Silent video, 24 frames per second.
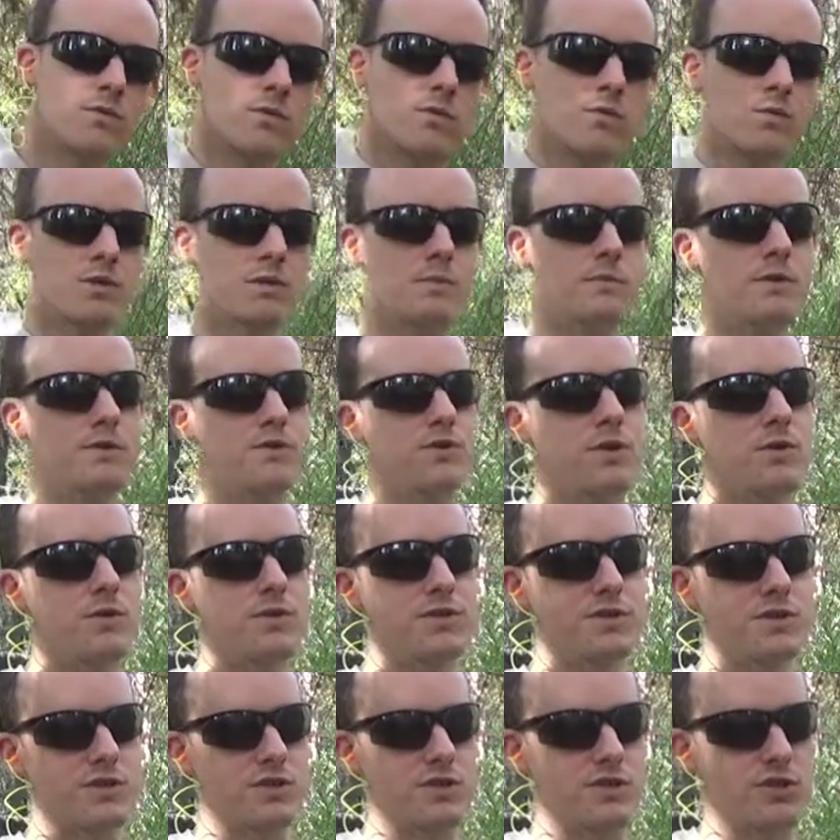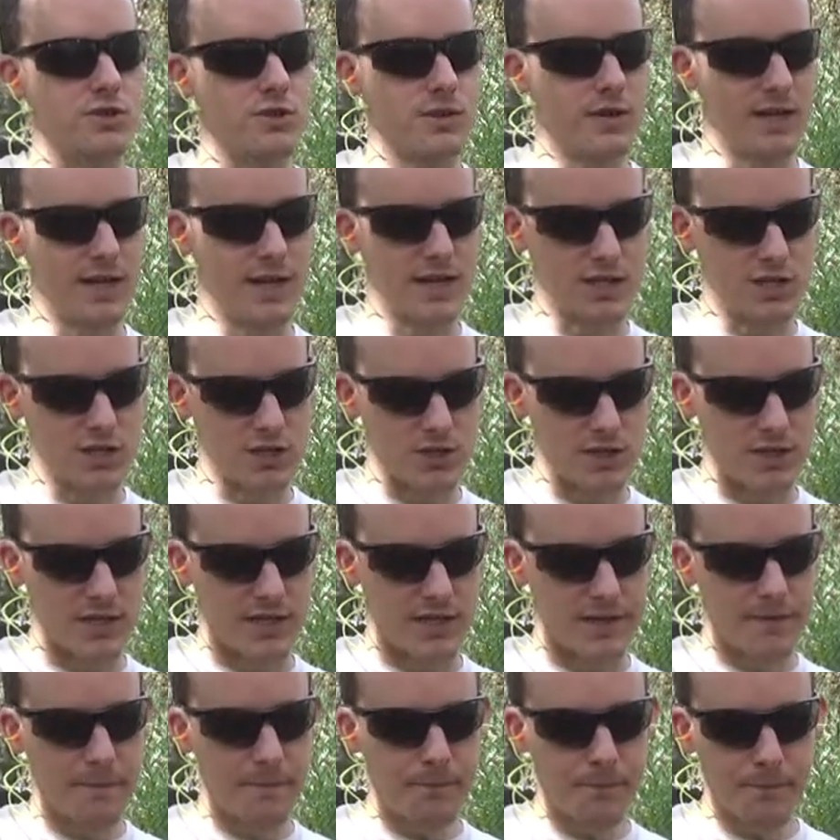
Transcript: with most holsters, you can actually,